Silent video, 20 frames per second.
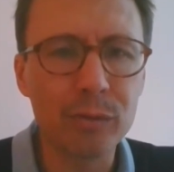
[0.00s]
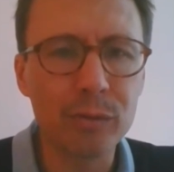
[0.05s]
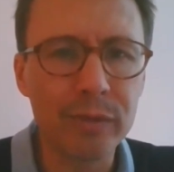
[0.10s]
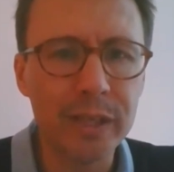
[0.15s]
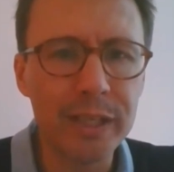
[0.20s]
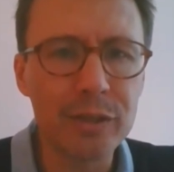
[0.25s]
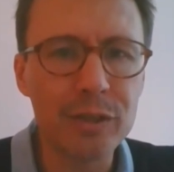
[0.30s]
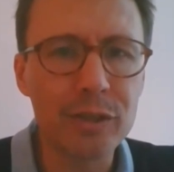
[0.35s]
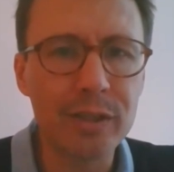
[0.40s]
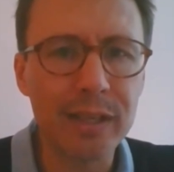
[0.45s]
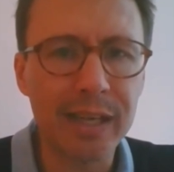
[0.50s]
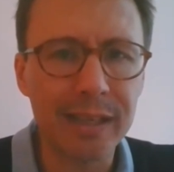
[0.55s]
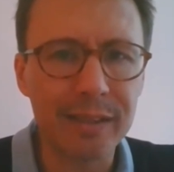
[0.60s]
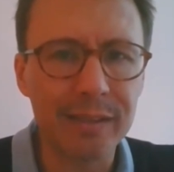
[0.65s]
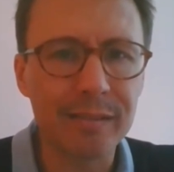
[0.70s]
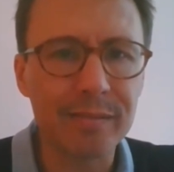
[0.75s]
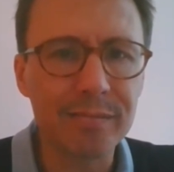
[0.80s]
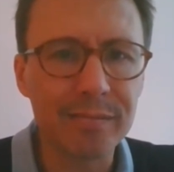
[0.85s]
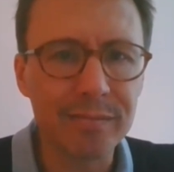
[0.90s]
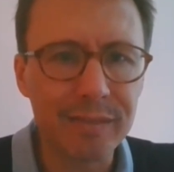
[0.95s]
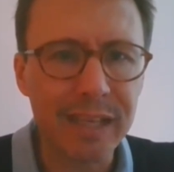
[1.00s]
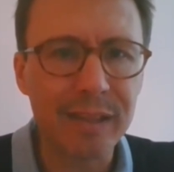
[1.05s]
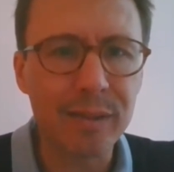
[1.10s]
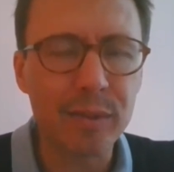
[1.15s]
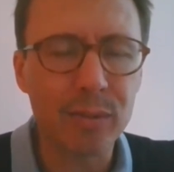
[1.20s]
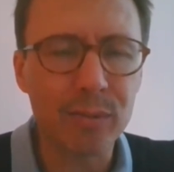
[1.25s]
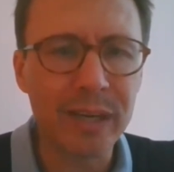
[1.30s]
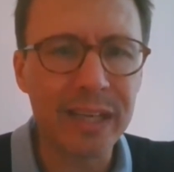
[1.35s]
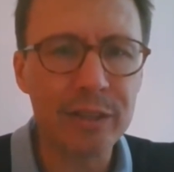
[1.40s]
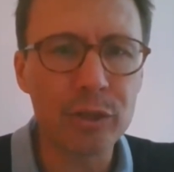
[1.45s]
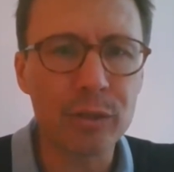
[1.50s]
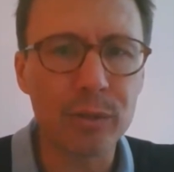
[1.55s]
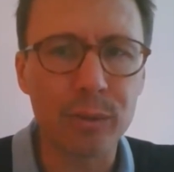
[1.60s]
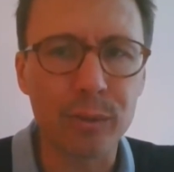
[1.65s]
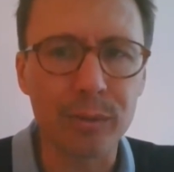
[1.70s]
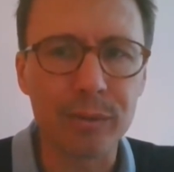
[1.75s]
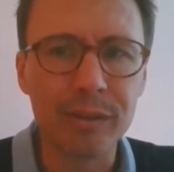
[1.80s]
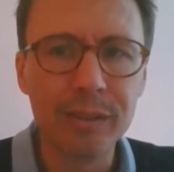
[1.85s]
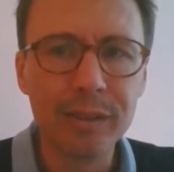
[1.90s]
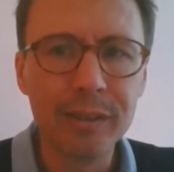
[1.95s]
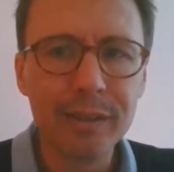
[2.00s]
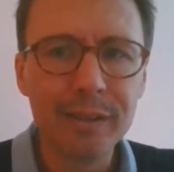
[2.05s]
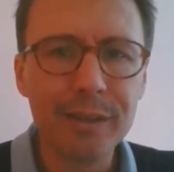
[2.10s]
to reach that, that threshold.